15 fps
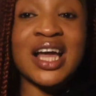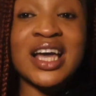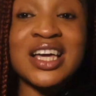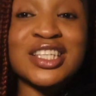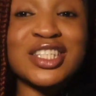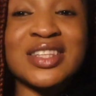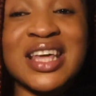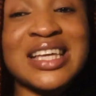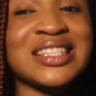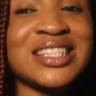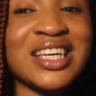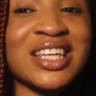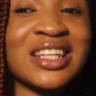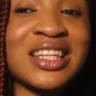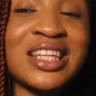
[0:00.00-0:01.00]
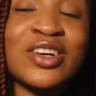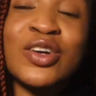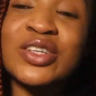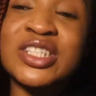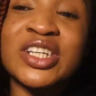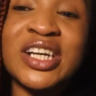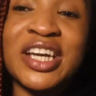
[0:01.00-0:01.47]
So that's it.
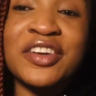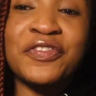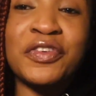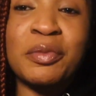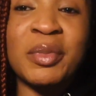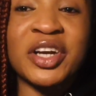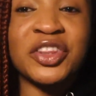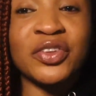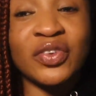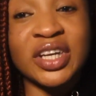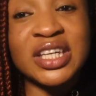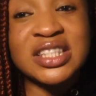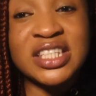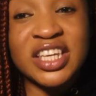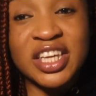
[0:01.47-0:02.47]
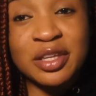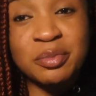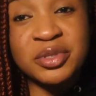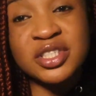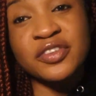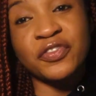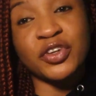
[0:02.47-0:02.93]
Those are it for my 3
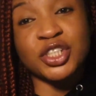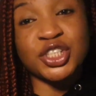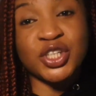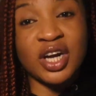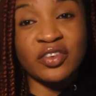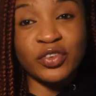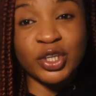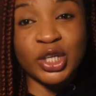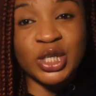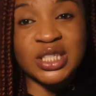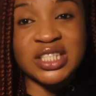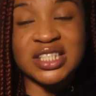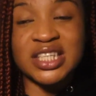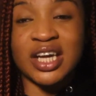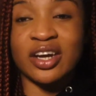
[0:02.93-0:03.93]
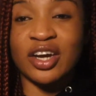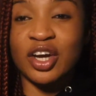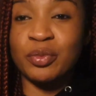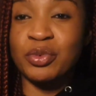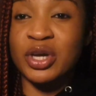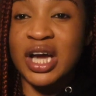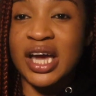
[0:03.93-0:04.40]
tips for travel nurses that'll
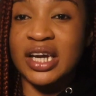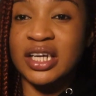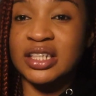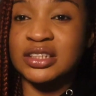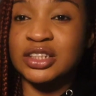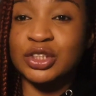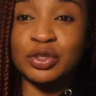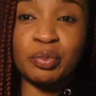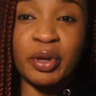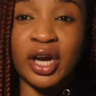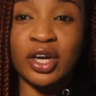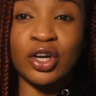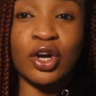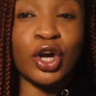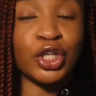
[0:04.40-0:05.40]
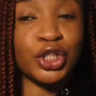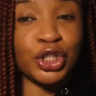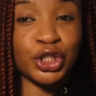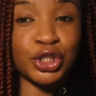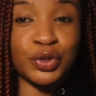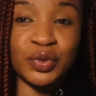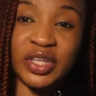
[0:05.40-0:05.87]
help you kind of do better on
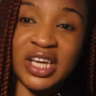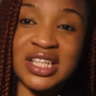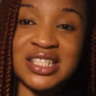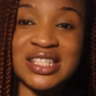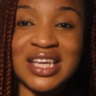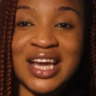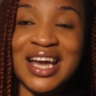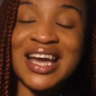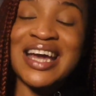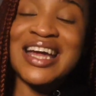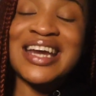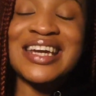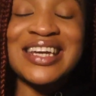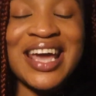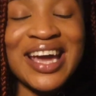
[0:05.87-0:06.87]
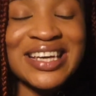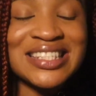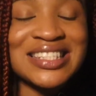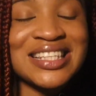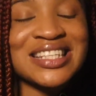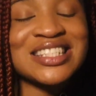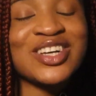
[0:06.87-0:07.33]
your units.
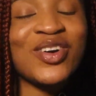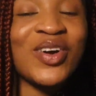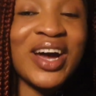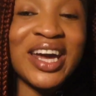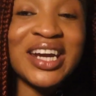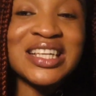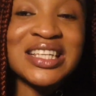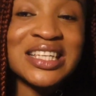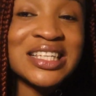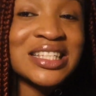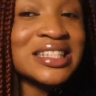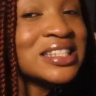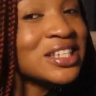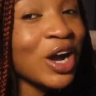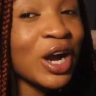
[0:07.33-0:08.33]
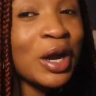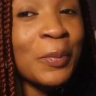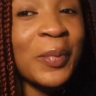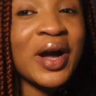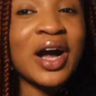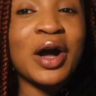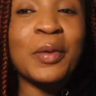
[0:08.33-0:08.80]
Next, let's go ahead and talk
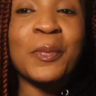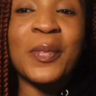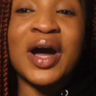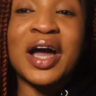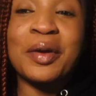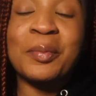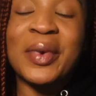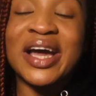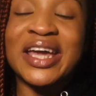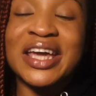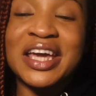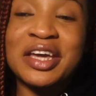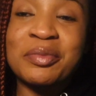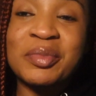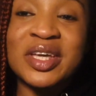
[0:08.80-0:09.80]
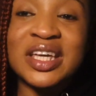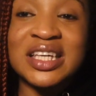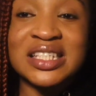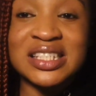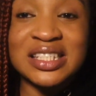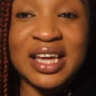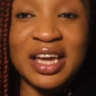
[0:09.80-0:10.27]
about my Miami
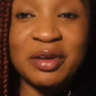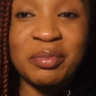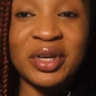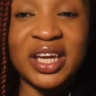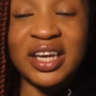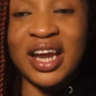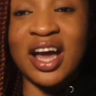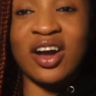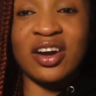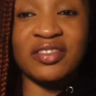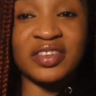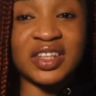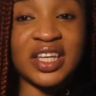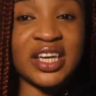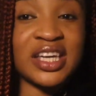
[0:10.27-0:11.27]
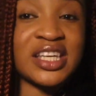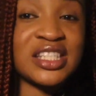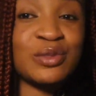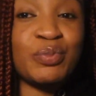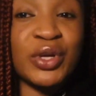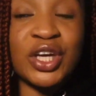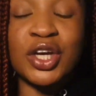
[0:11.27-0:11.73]
assignment and how everything
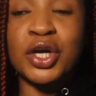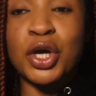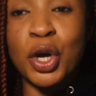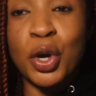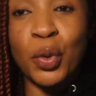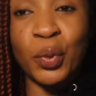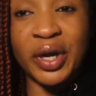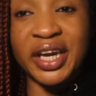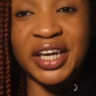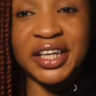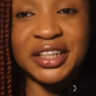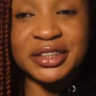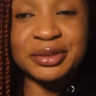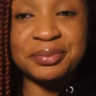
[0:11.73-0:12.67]
has been going.